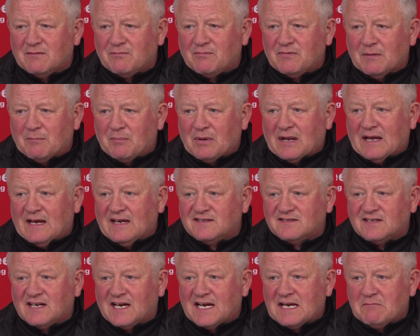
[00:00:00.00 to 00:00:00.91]

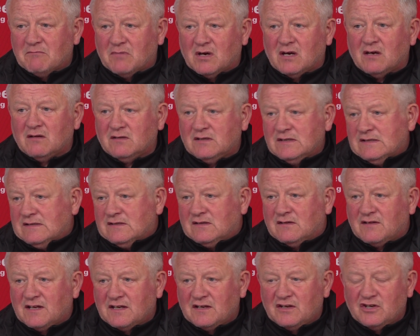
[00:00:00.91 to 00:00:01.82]
player's name, but
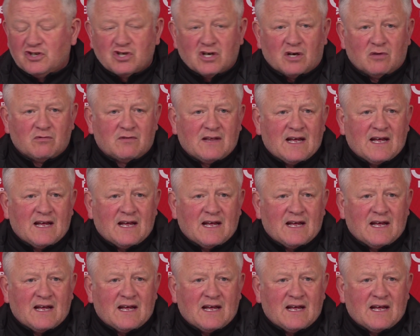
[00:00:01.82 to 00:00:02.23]
I think you showed